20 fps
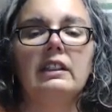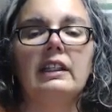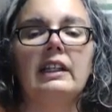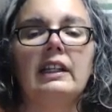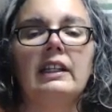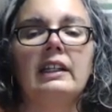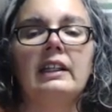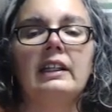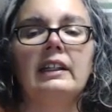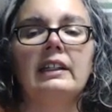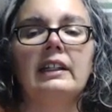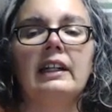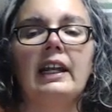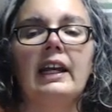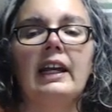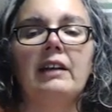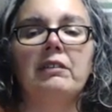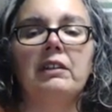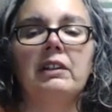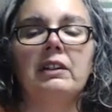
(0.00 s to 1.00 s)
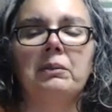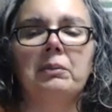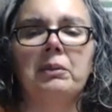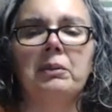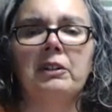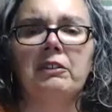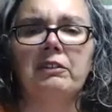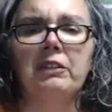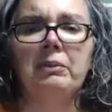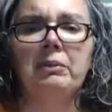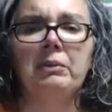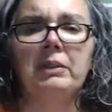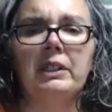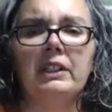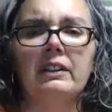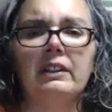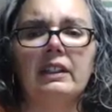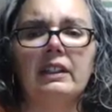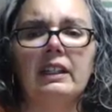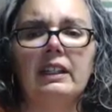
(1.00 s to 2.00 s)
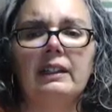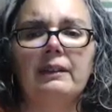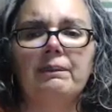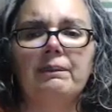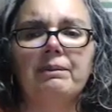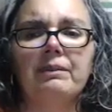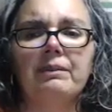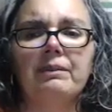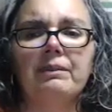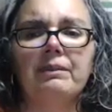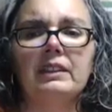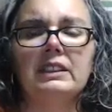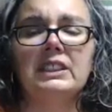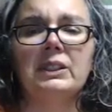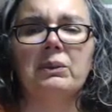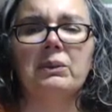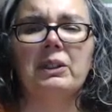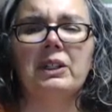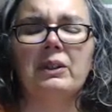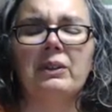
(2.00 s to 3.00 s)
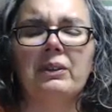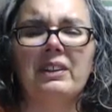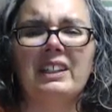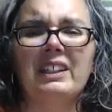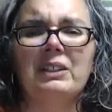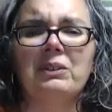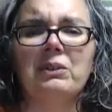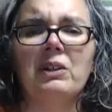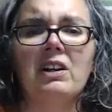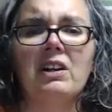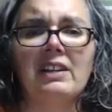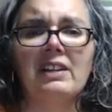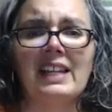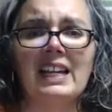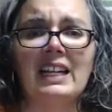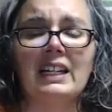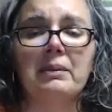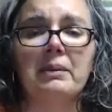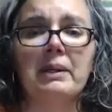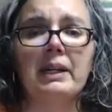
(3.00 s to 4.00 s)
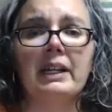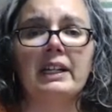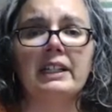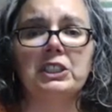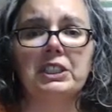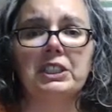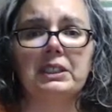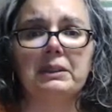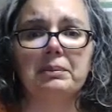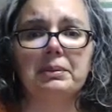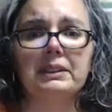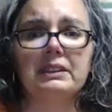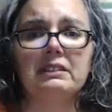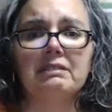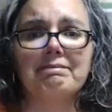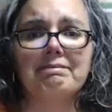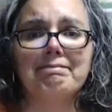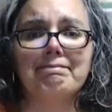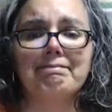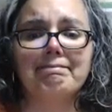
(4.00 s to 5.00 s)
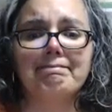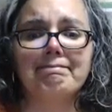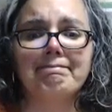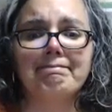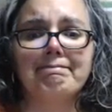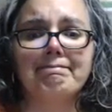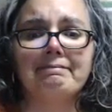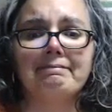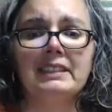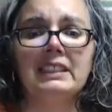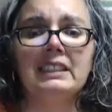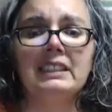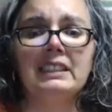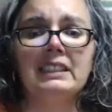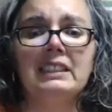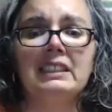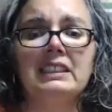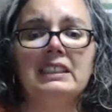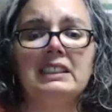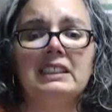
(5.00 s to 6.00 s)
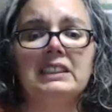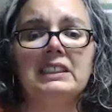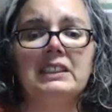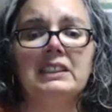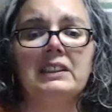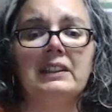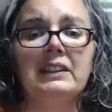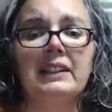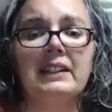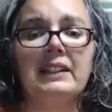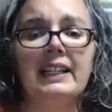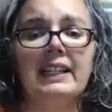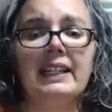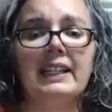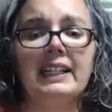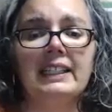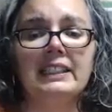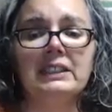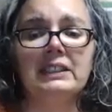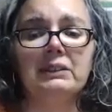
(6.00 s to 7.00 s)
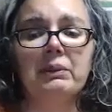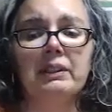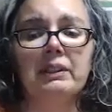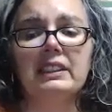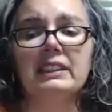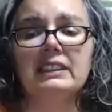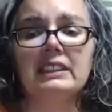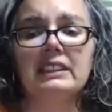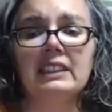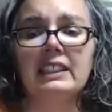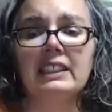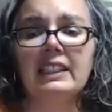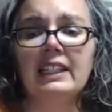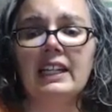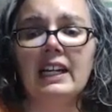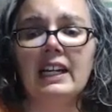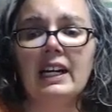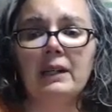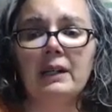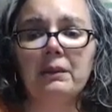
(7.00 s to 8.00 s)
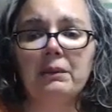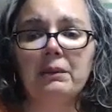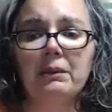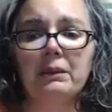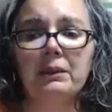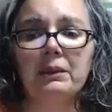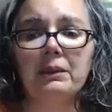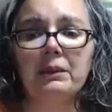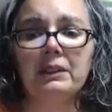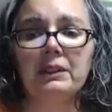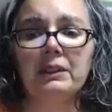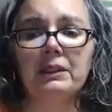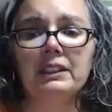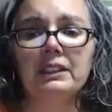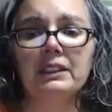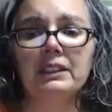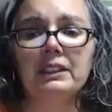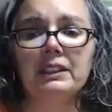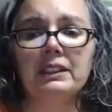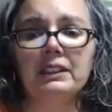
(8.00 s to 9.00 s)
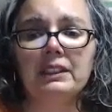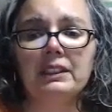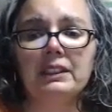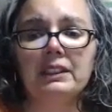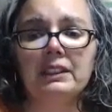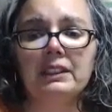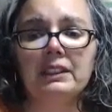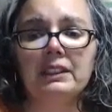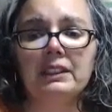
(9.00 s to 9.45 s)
and have a little bit of humility. And so we don't think we're all that in a bag of chips. So that's what this niyama is for.